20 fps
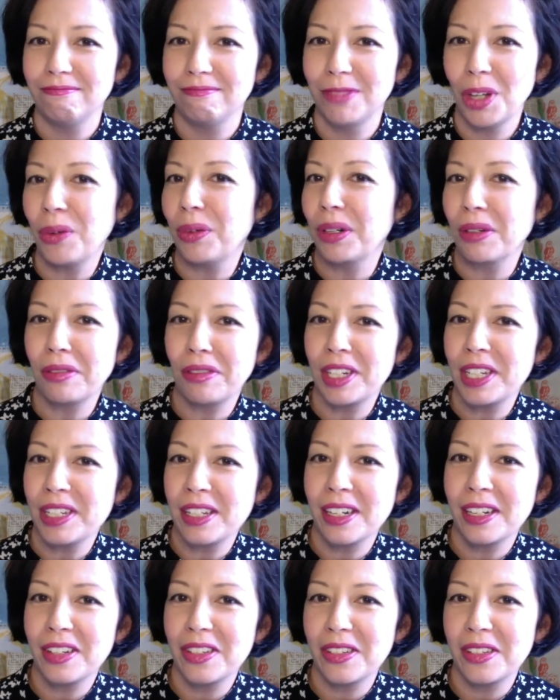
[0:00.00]
No real
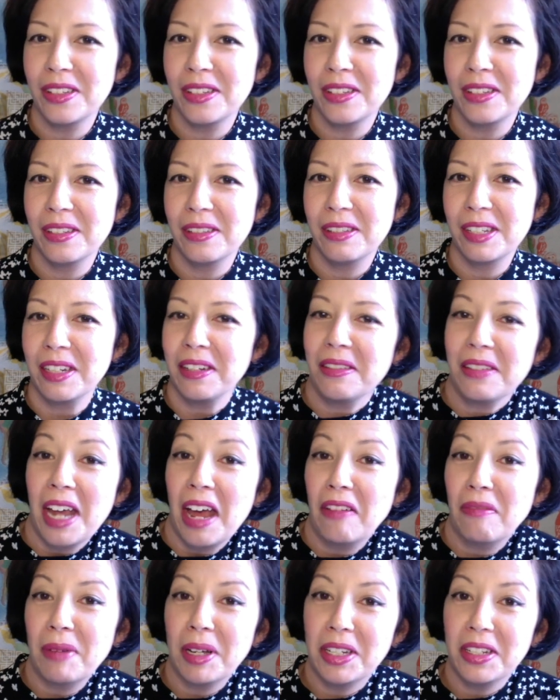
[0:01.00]
reason, I just didn't
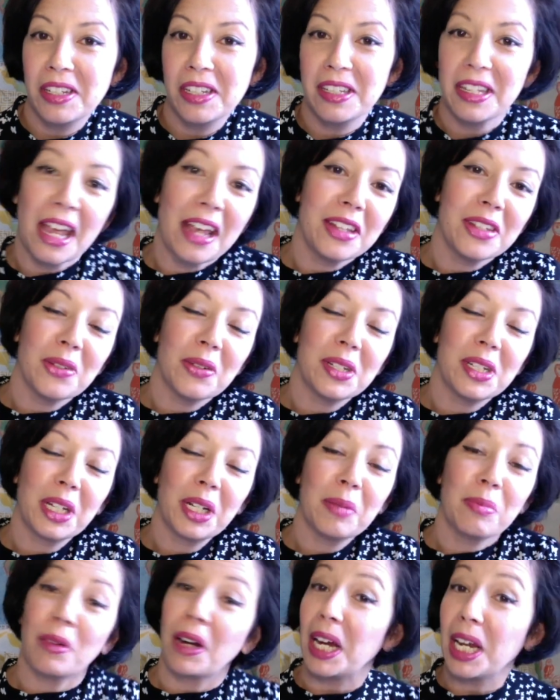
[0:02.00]
have much to say, so I took
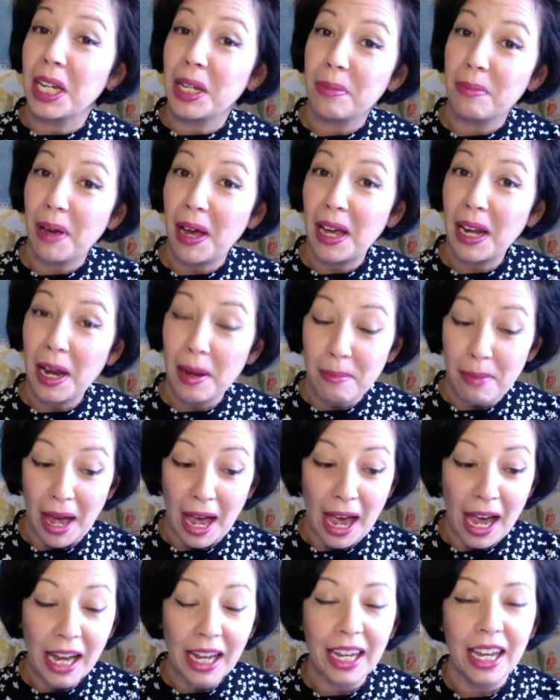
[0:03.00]
a break, but I'm
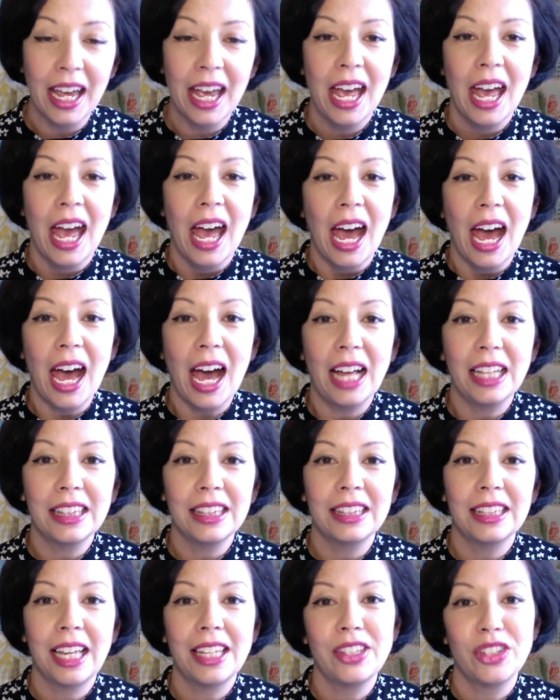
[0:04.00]
back.
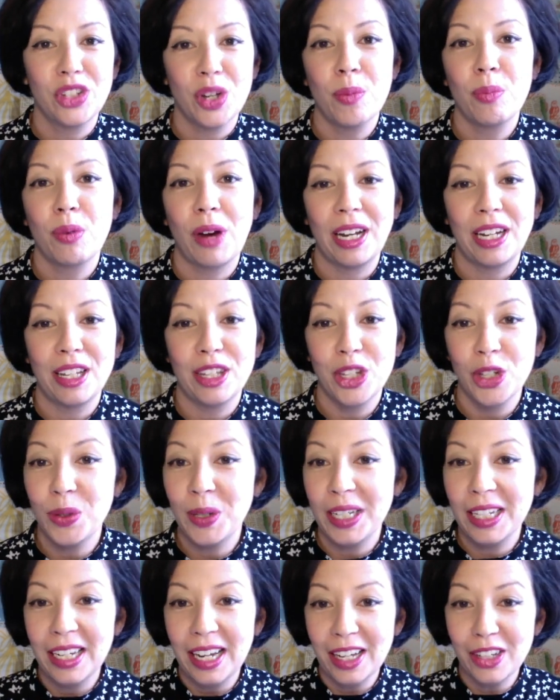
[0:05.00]
Let's jump right into
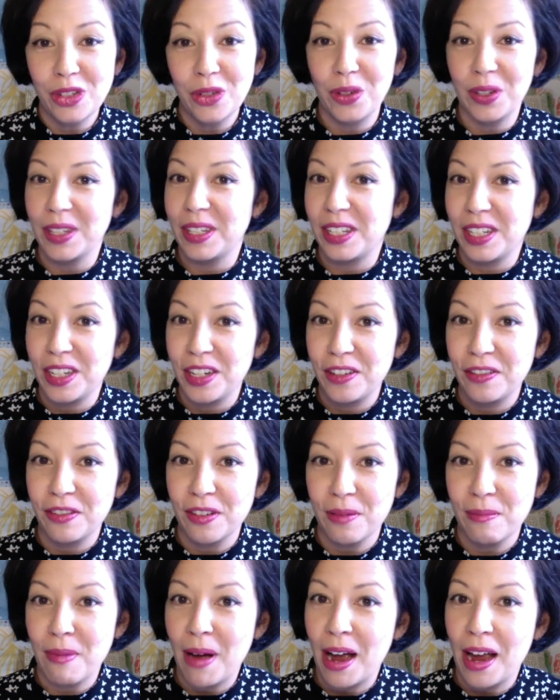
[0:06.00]
it. As you can see
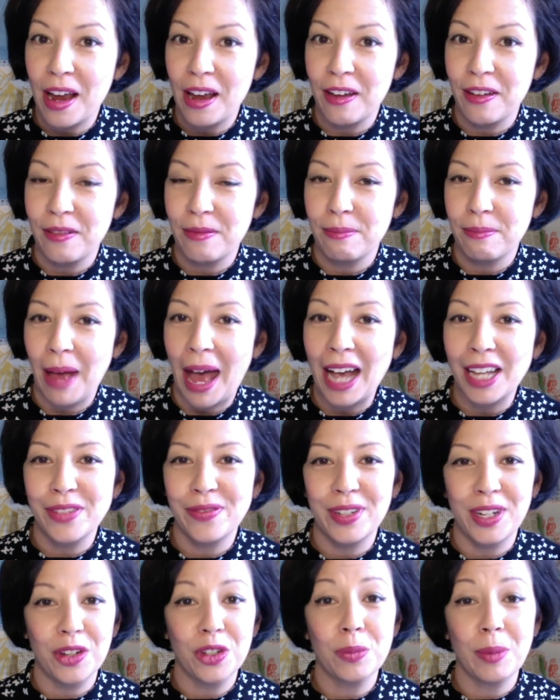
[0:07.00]
from my past
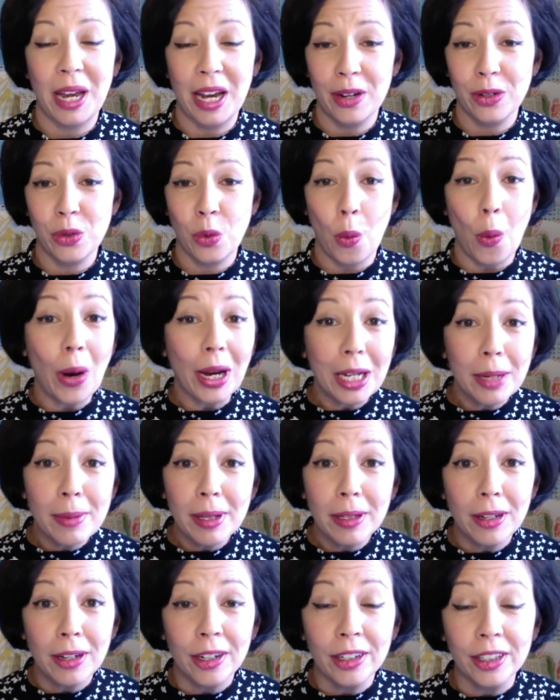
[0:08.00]
videos, my hair's quite a
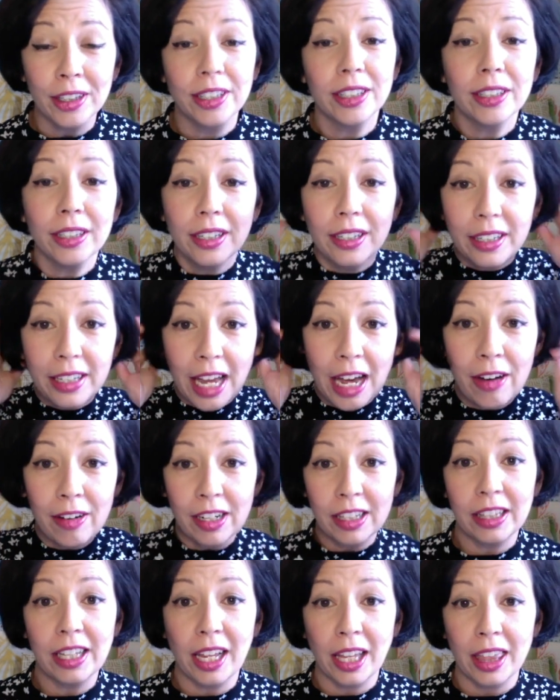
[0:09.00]
bit longer, now at
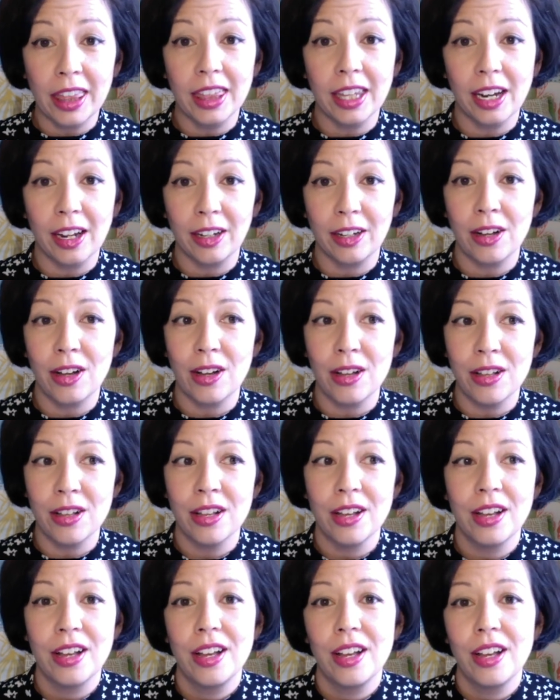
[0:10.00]
a length that I
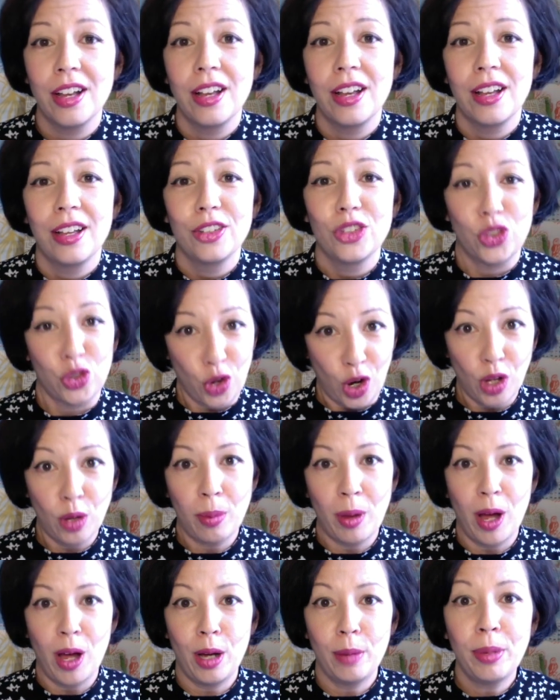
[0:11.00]
call struggle
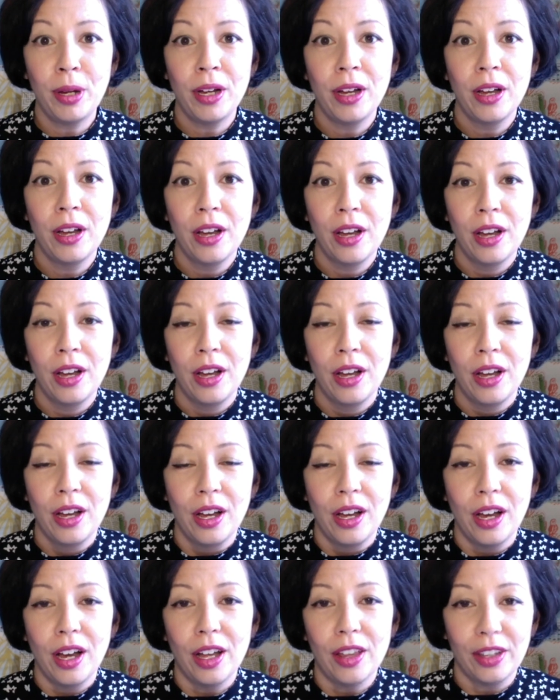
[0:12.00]
bob,
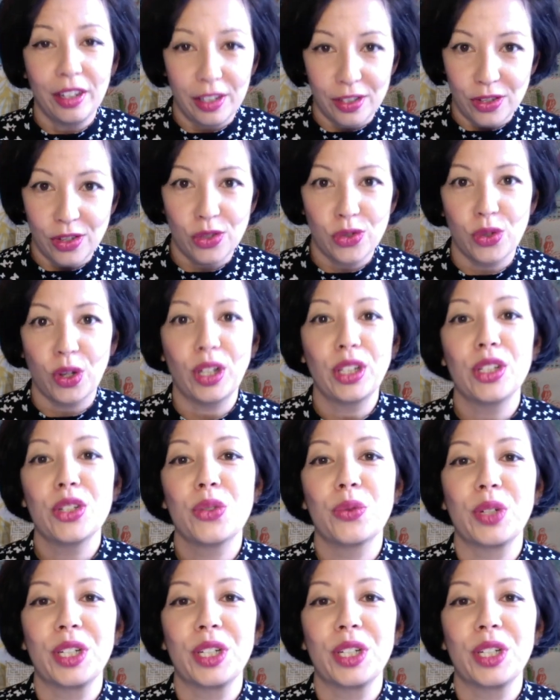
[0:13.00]
because the struggle is